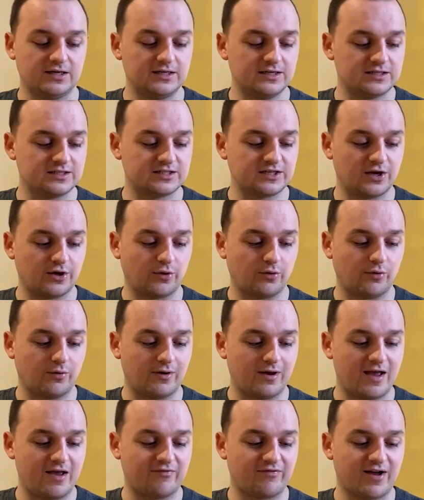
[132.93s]
So,
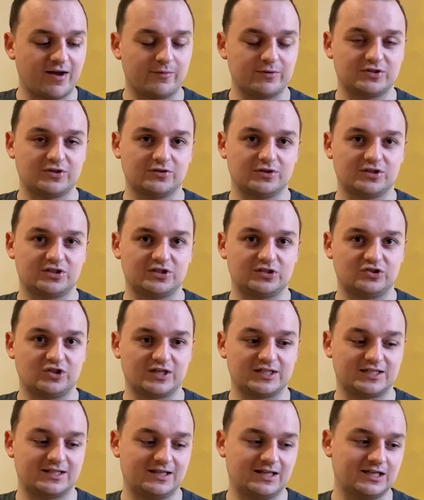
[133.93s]
if I was going to
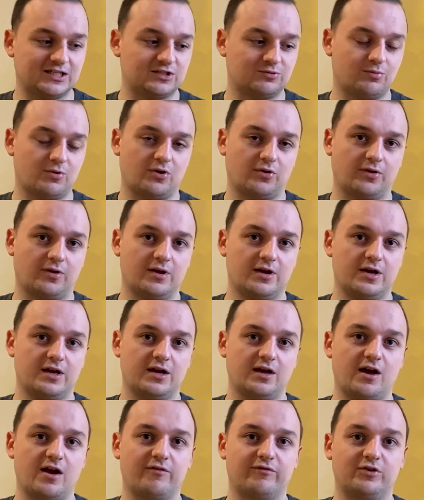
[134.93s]
suggest this one
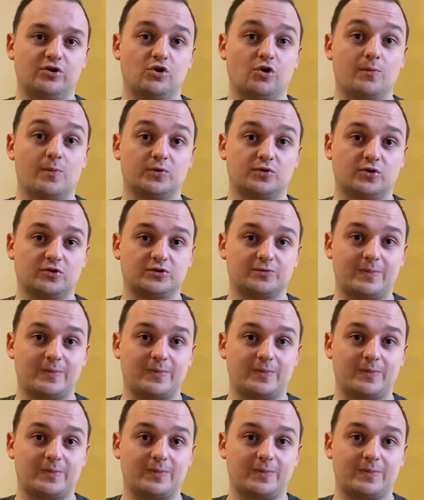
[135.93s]
over normal Dr.